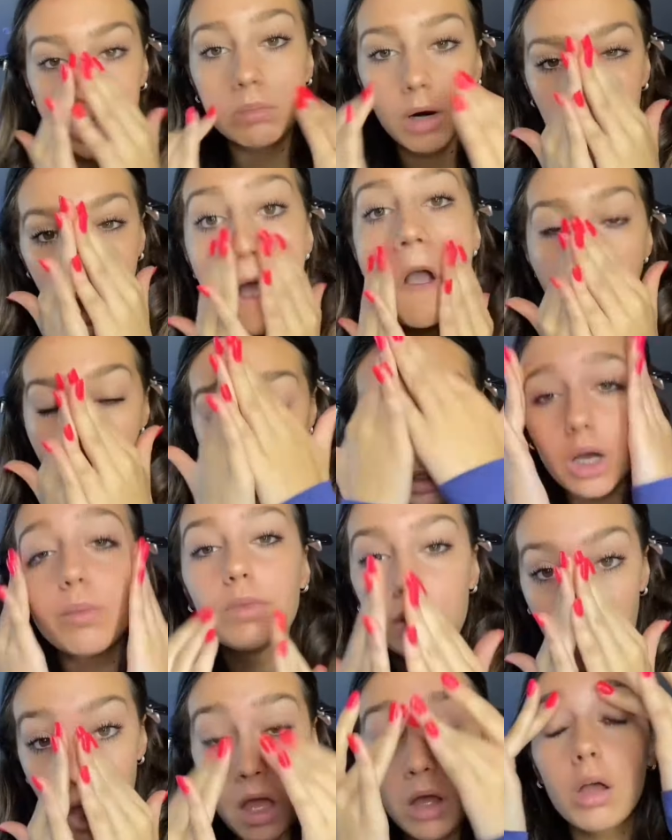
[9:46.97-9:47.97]
party. So
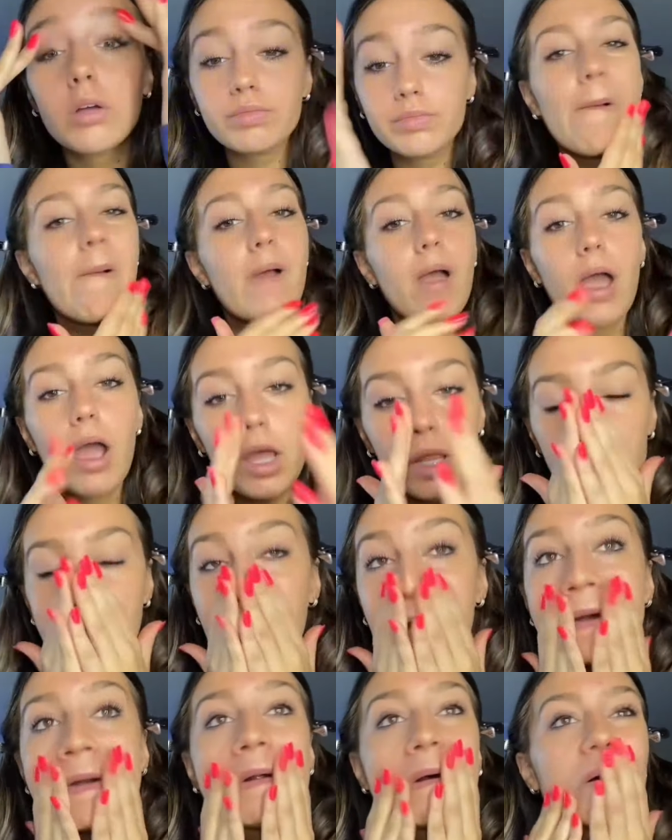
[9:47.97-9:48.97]
yeah. And
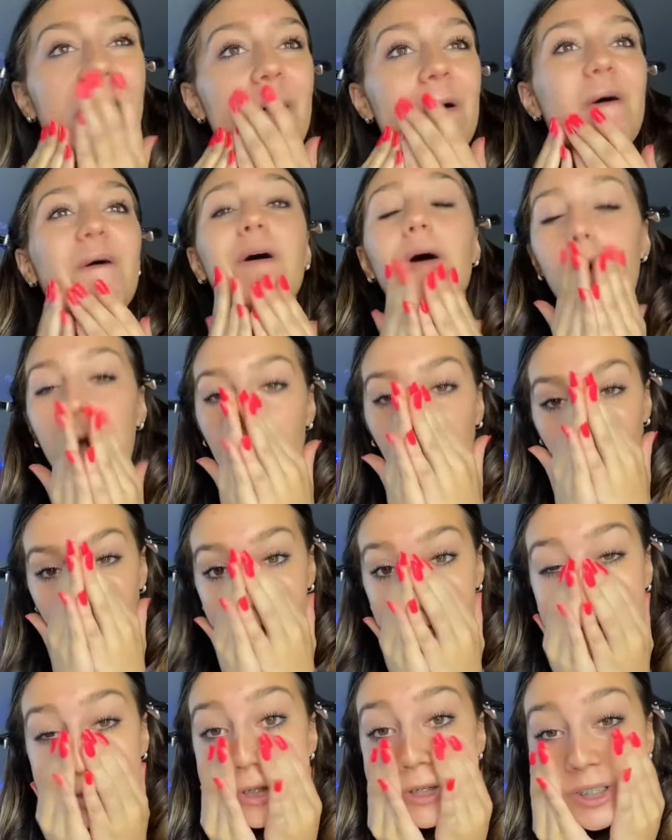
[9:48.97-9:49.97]
then
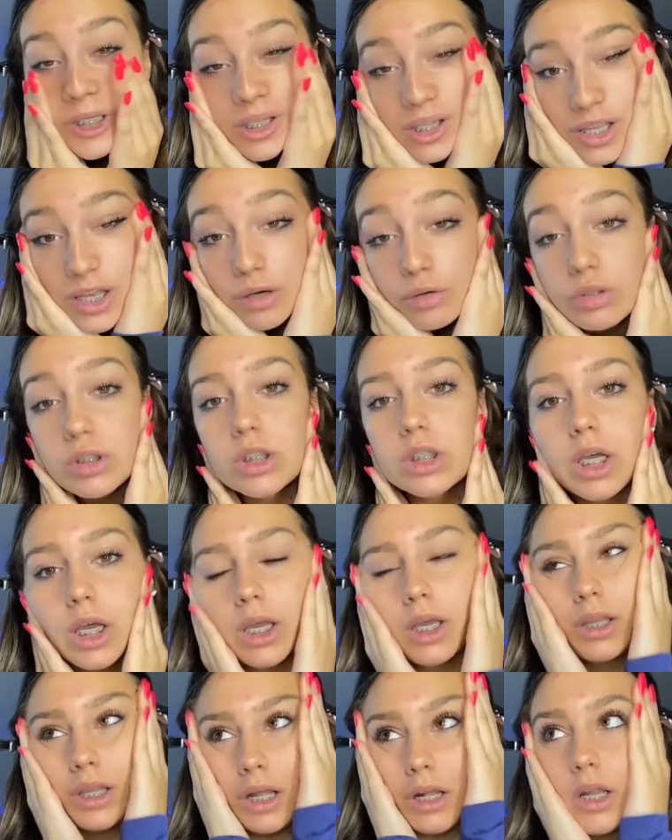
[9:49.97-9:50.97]
basically I was
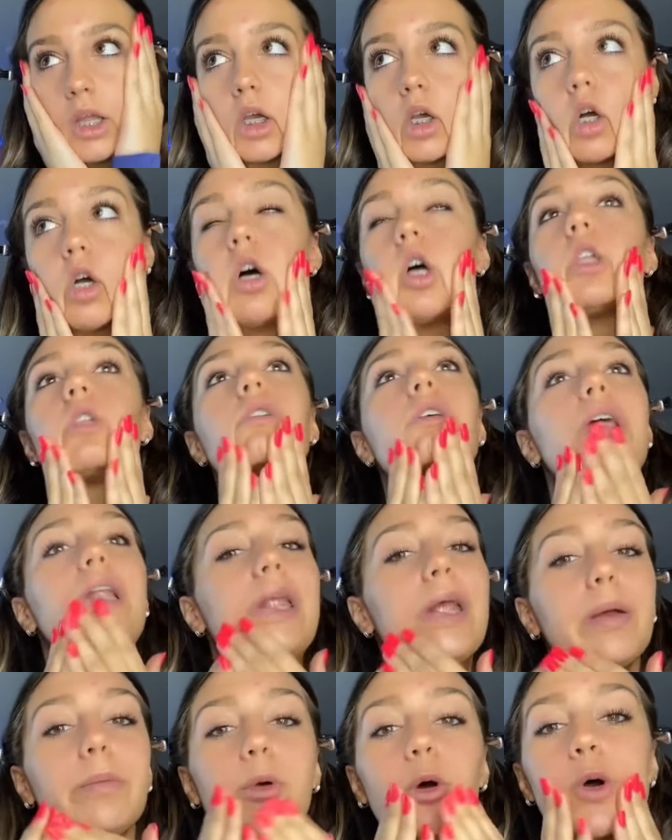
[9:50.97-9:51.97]
saying that like on
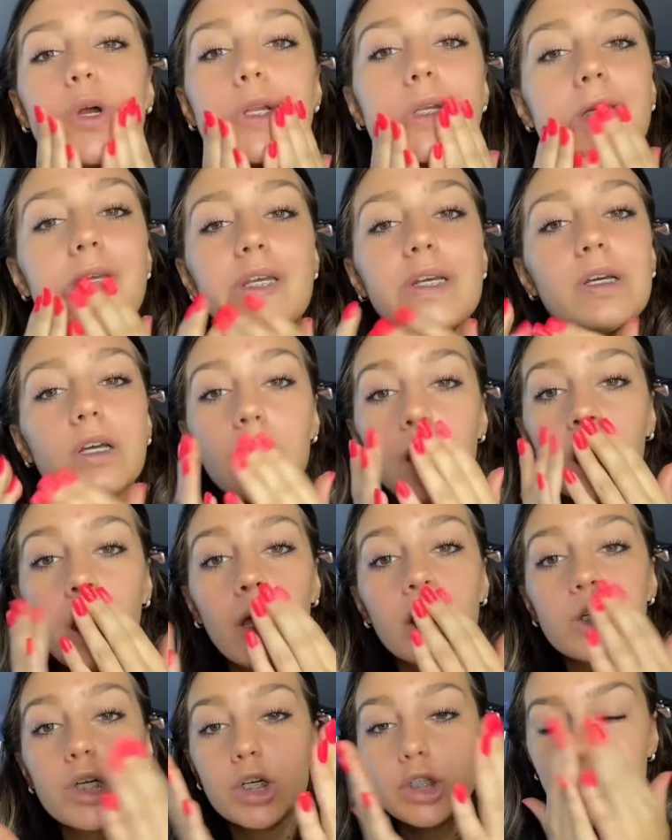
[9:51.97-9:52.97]
Sunday I'm going to
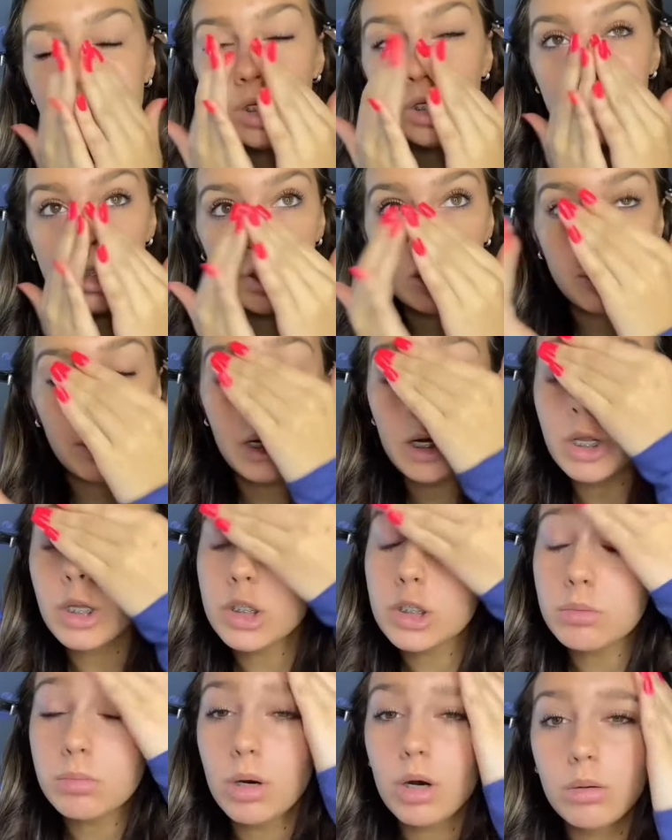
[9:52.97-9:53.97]
church and an Easter party and
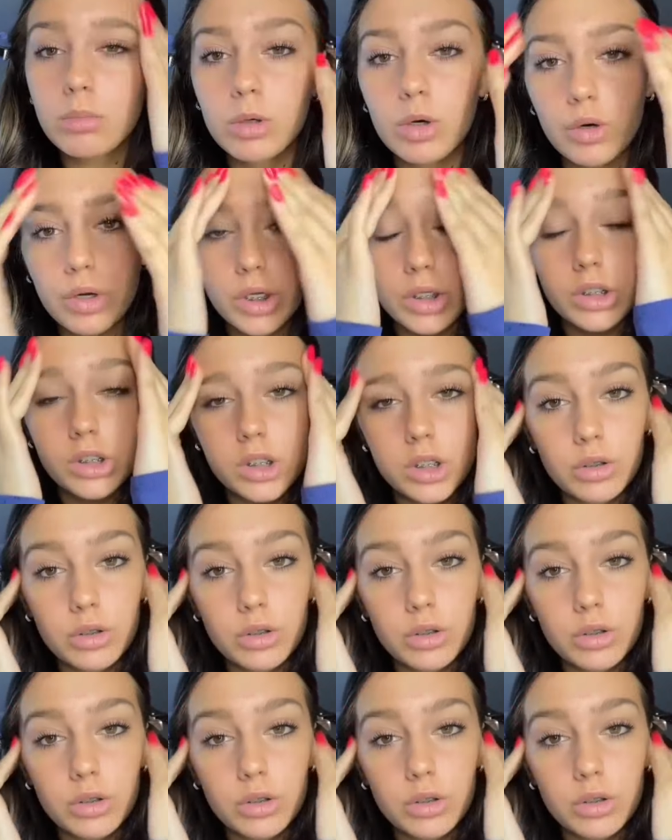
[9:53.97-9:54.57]
tomorrow I'm going